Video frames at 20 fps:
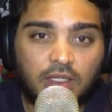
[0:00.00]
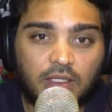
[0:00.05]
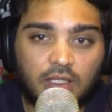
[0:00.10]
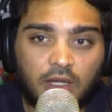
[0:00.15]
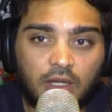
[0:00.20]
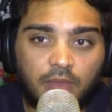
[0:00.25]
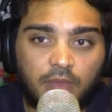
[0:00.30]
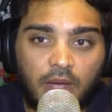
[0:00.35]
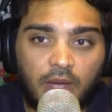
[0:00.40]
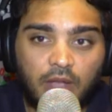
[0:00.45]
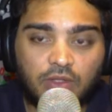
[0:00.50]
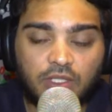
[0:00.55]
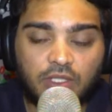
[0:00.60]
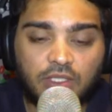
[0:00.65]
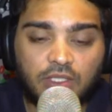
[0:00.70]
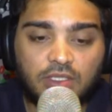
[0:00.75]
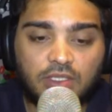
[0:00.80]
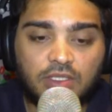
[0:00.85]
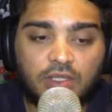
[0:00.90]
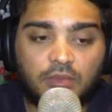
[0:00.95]
about
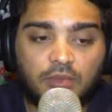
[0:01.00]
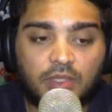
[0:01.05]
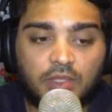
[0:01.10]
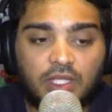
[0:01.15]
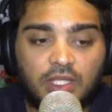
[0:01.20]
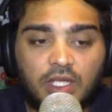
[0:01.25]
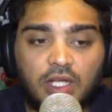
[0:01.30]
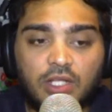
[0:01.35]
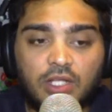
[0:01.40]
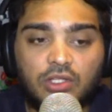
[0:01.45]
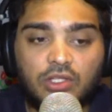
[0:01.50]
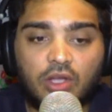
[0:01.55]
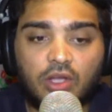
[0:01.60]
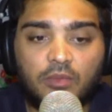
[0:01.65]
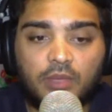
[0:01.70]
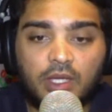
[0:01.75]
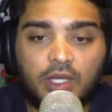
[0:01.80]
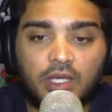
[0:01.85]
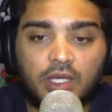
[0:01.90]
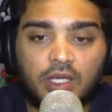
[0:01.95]
this particular
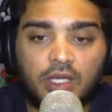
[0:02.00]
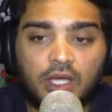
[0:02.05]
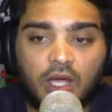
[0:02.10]
topic.